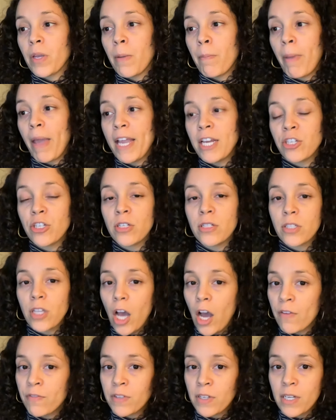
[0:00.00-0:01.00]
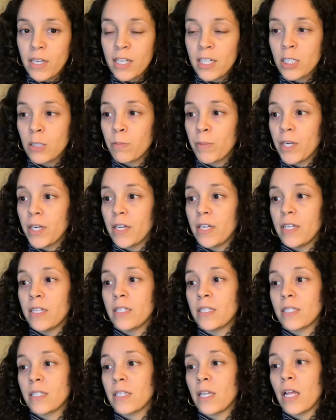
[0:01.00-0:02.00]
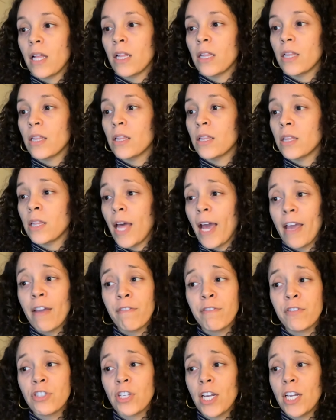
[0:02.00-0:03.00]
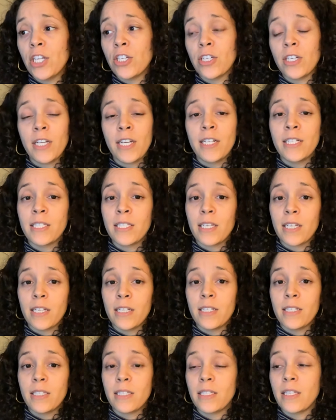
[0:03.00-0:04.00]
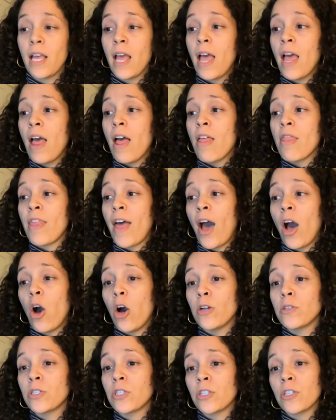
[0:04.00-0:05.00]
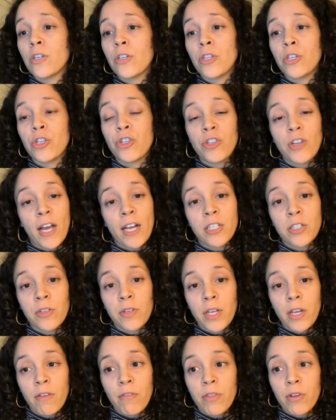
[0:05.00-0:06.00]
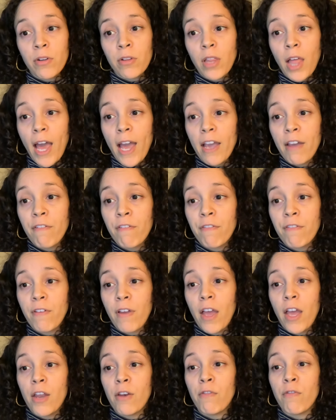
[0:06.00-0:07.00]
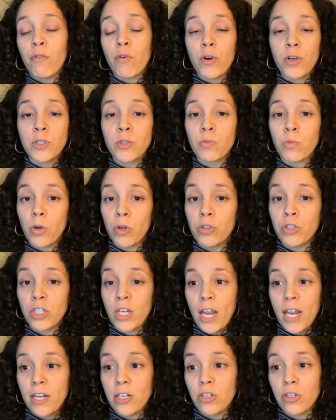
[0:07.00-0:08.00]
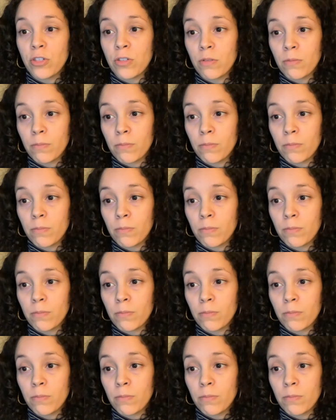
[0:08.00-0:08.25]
Patients often experience life-changing incidents that alter the trajectory of their life and force role change.